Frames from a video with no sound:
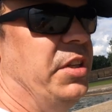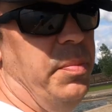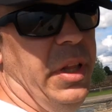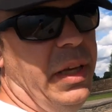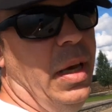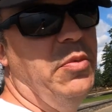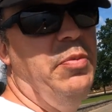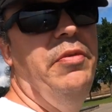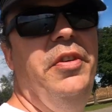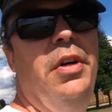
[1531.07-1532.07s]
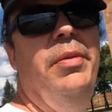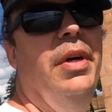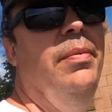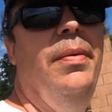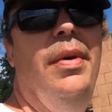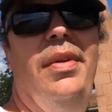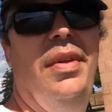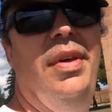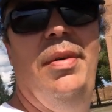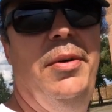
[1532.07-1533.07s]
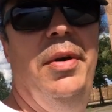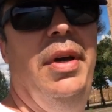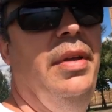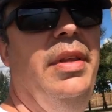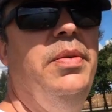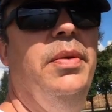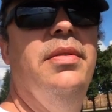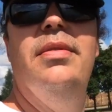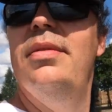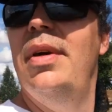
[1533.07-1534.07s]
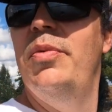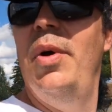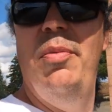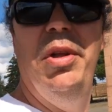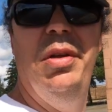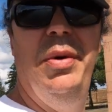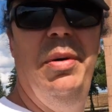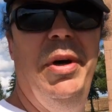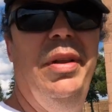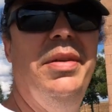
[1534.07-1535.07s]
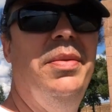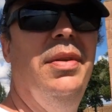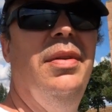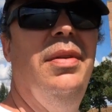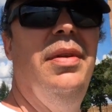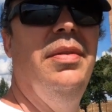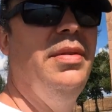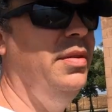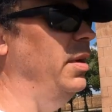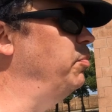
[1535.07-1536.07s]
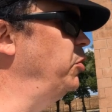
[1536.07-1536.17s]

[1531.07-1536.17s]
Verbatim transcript: been to many camps before, but I'm, I'm quite, this one's I'm quite blown away by this one. It's uh,